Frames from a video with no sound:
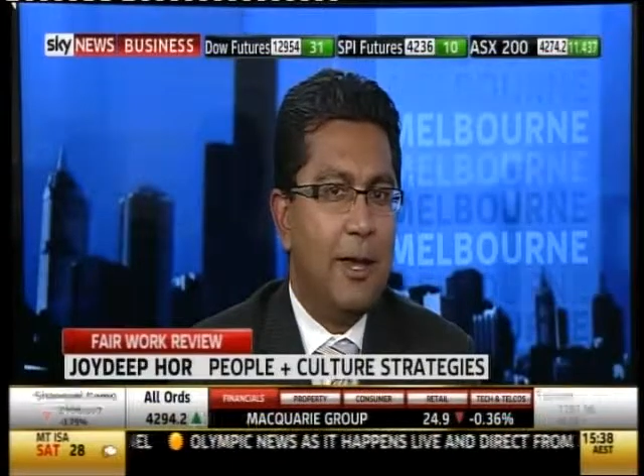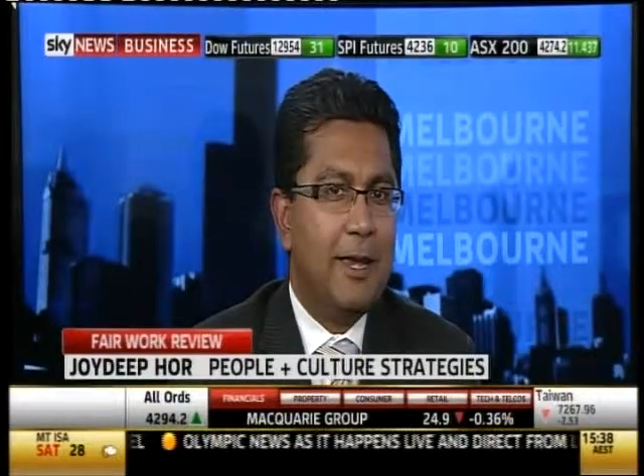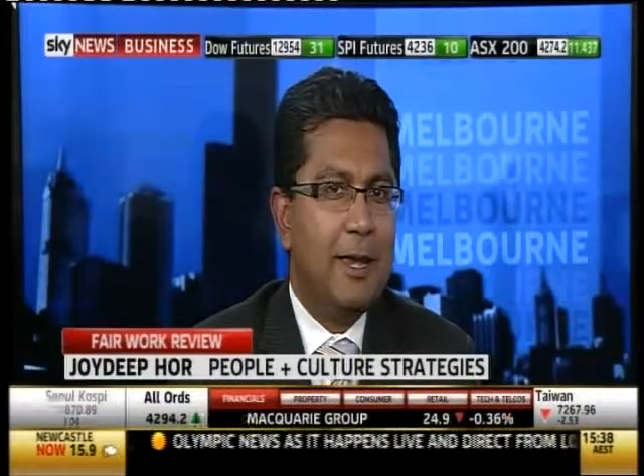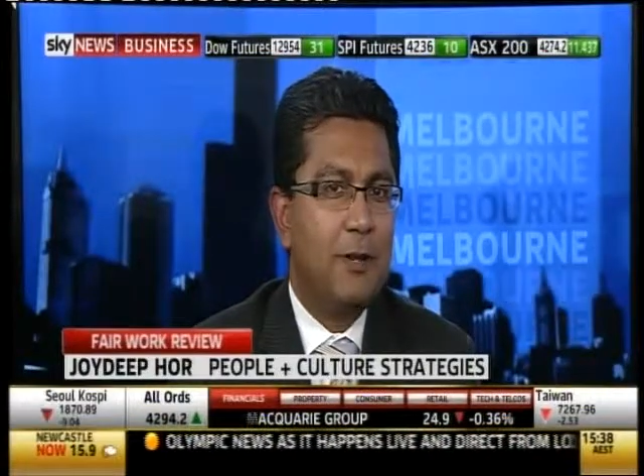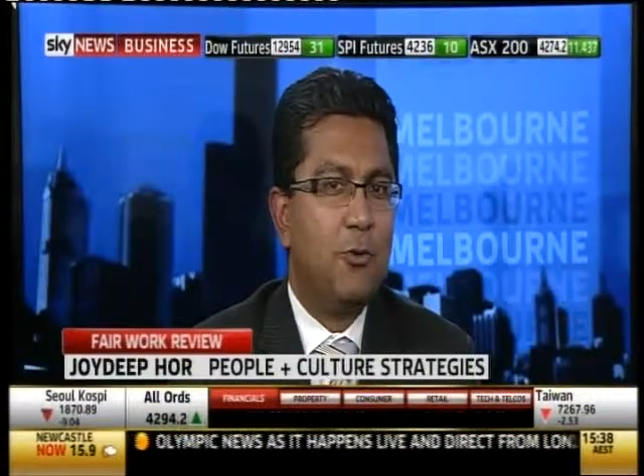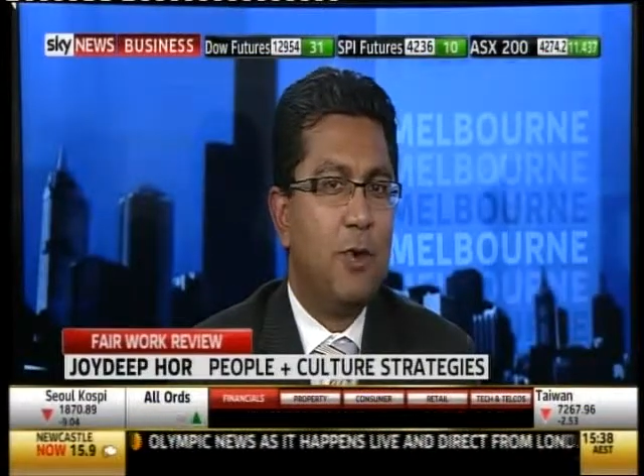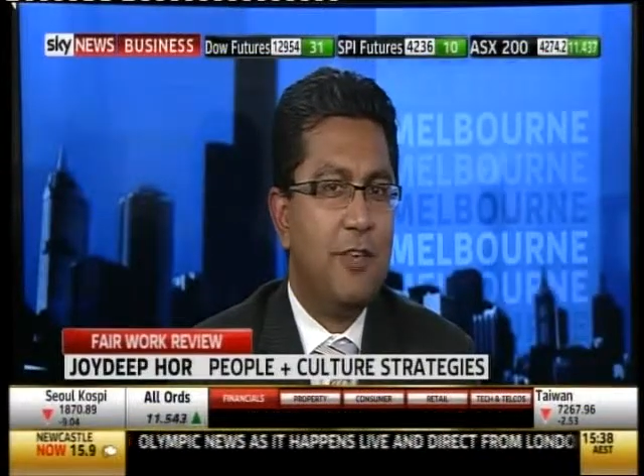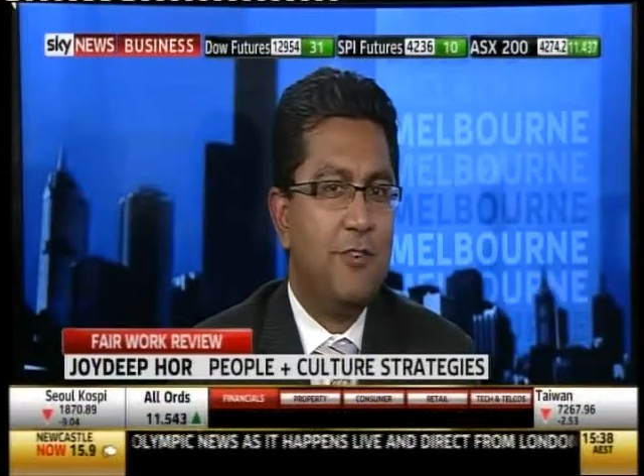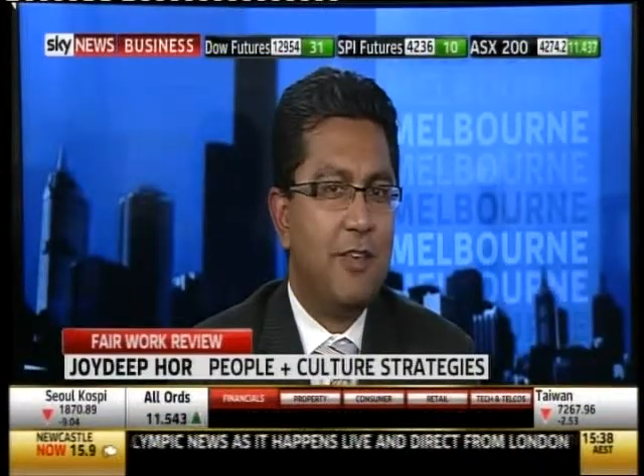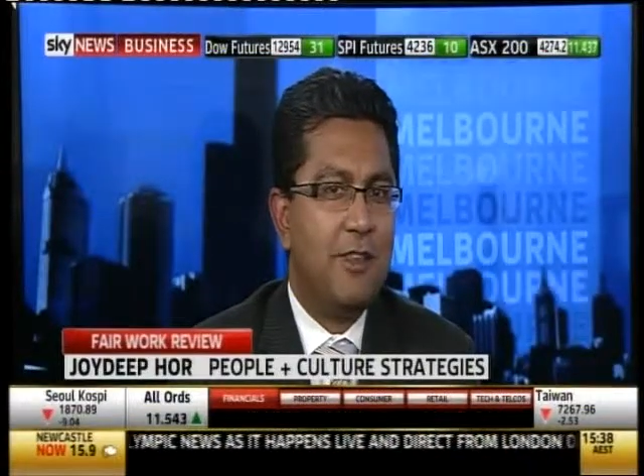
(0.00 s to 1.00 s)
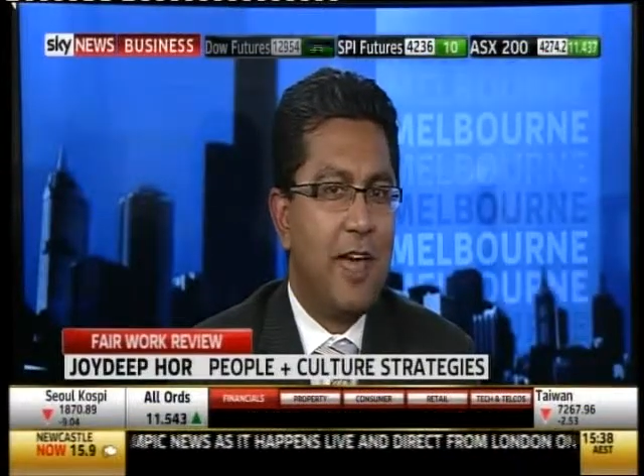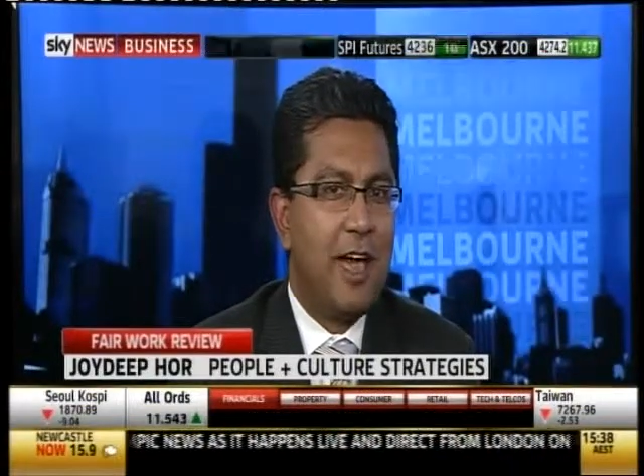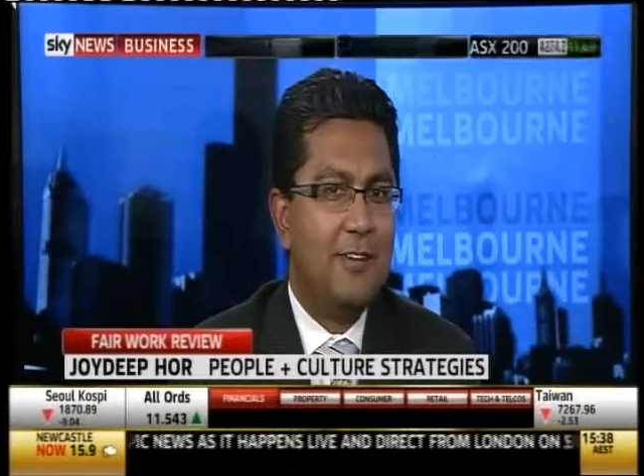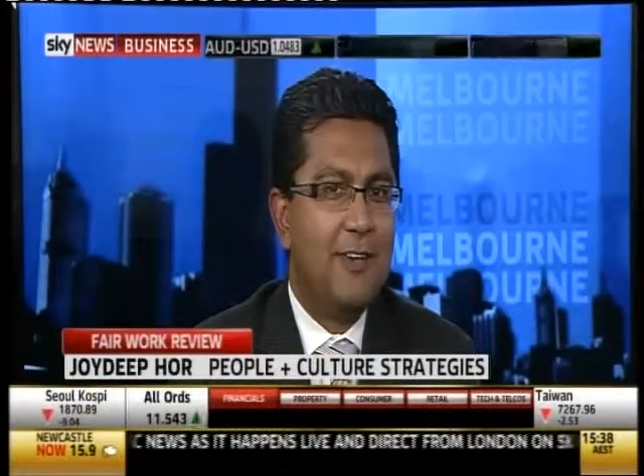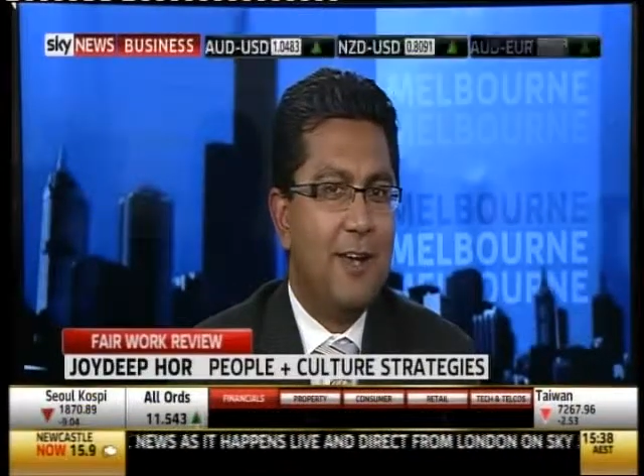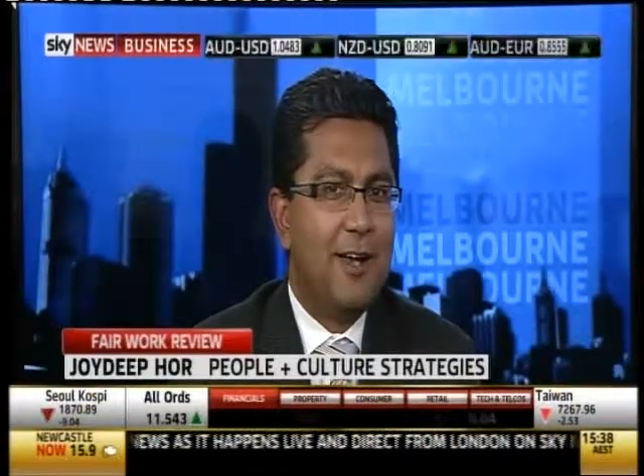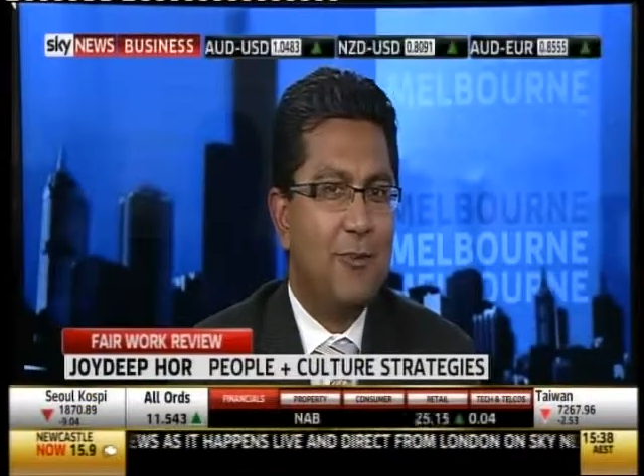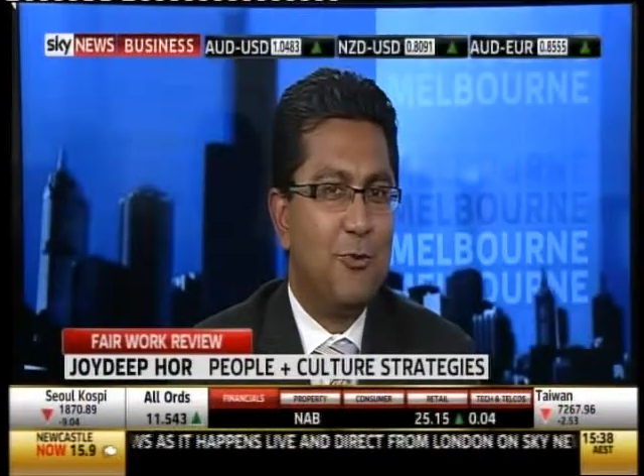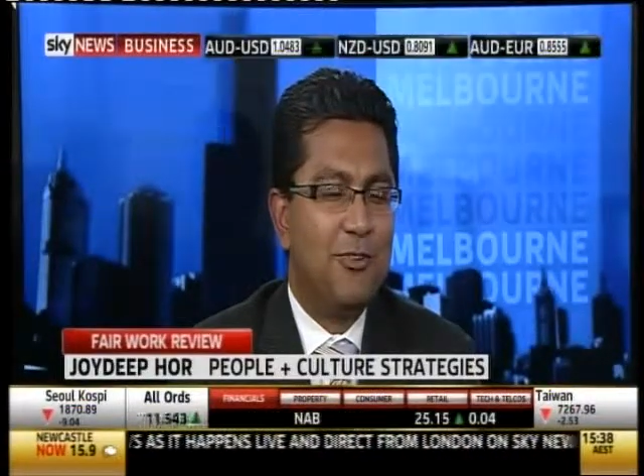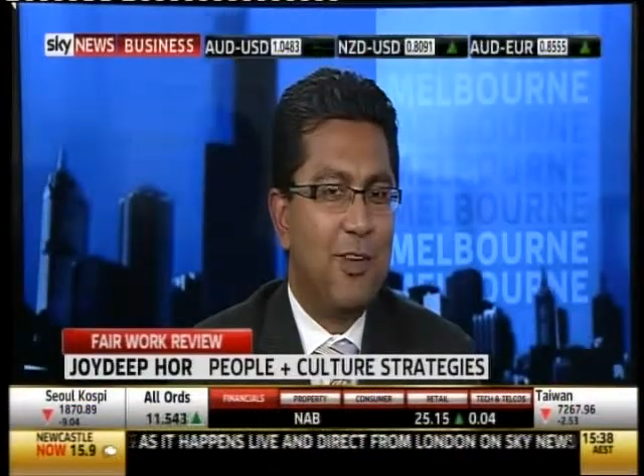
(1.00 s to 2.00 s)
increase in that
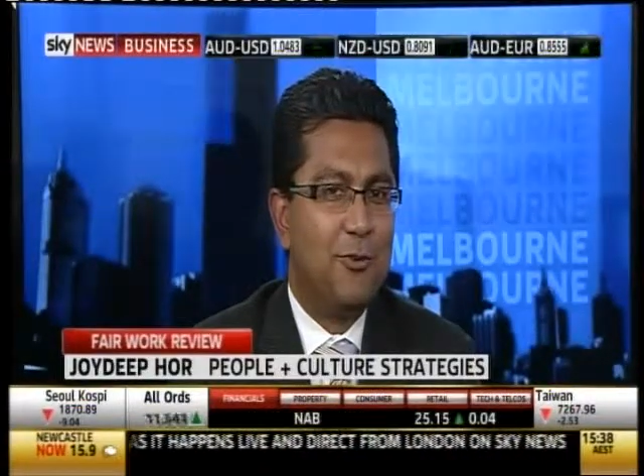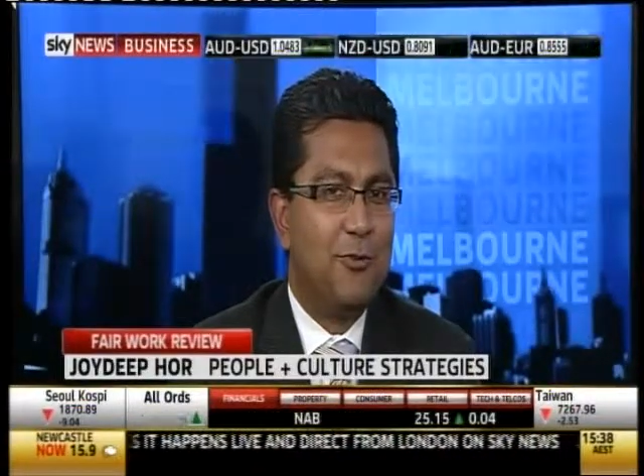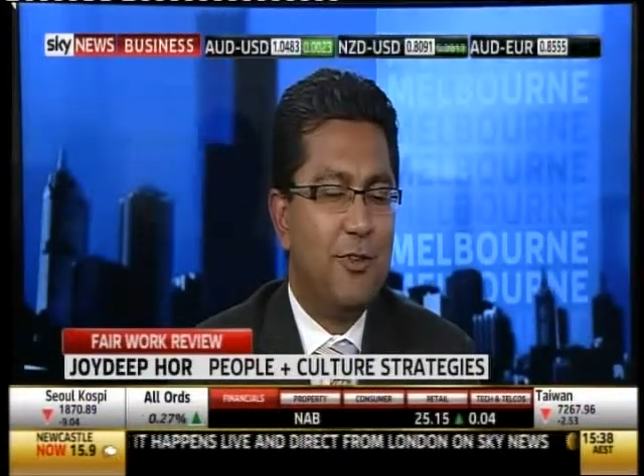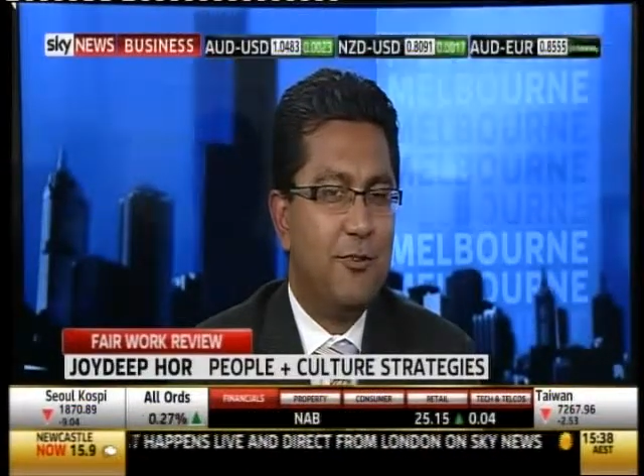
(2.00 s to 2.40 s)
as a result of